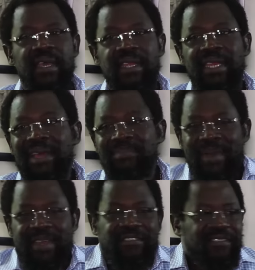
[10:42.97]
And that
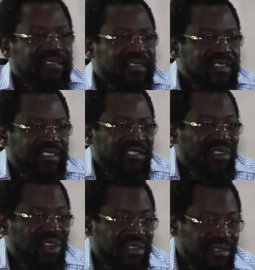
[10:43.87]
past is
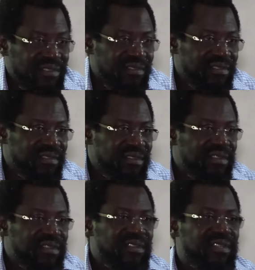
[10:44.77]
gone.
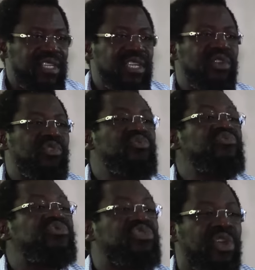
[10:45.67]
The
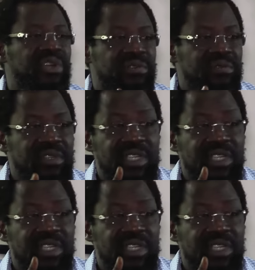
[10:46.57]
illusion